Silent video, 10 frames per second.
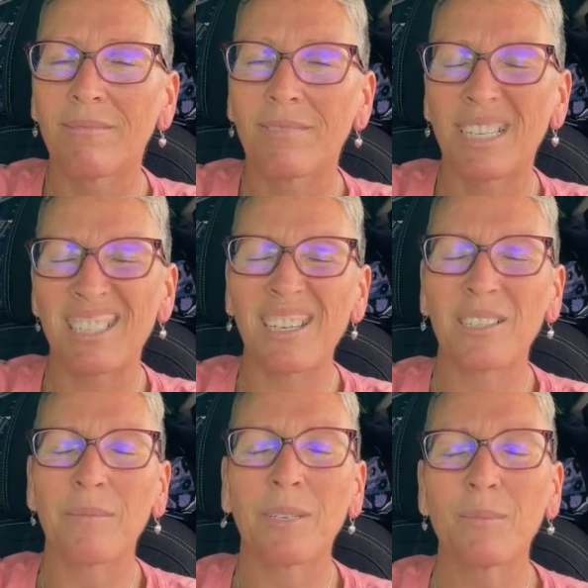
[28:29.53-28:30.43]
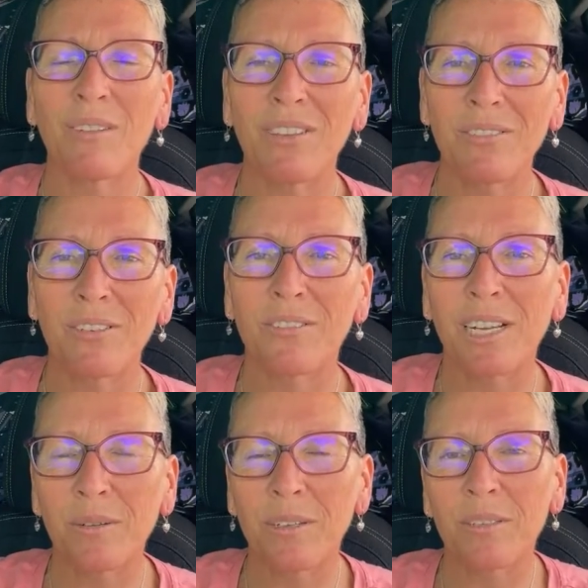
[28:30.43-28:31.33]
That's awesome. It's my favorite
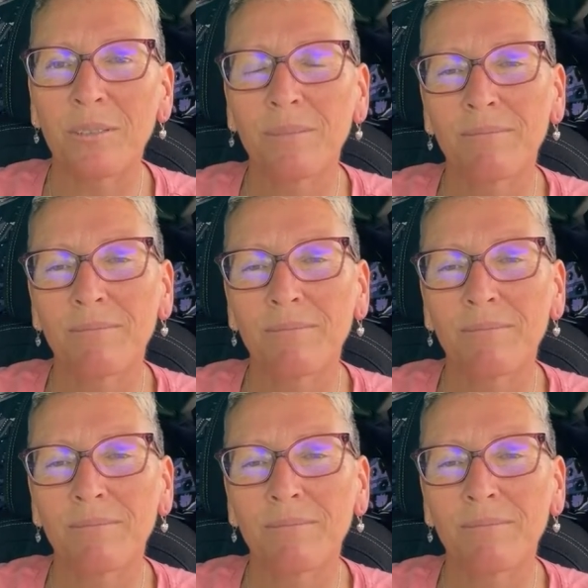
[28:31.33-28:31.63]
flower too.